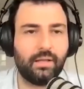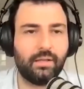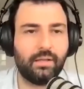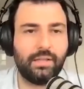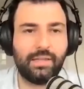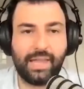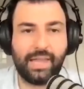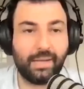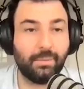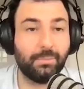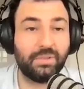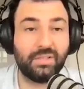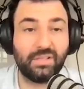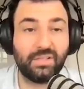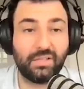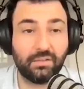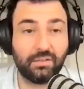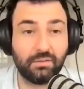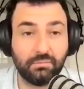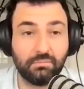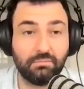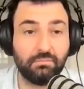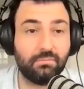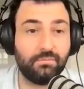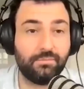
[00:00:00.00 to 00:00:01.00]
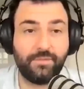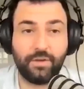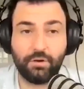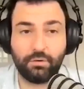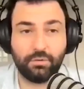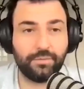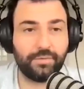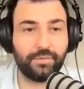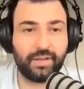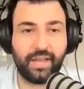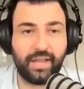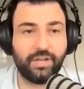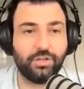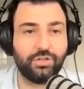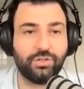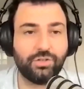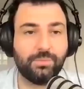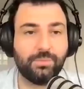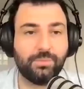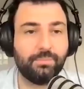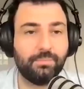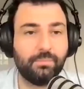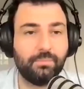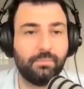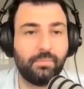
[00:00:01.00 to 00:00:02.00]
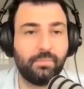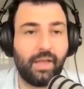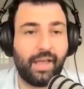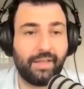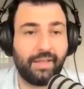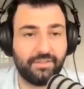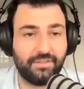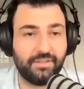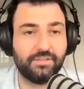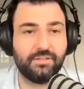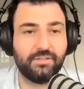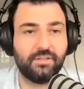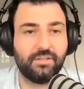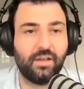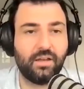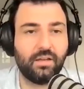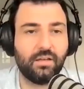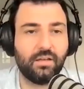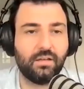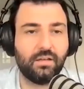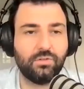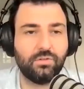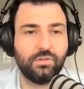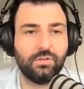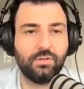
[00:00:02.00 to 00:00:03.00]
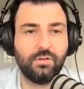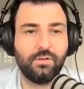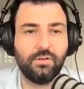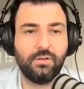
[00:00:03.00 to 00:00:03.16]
labeling verification at this stage?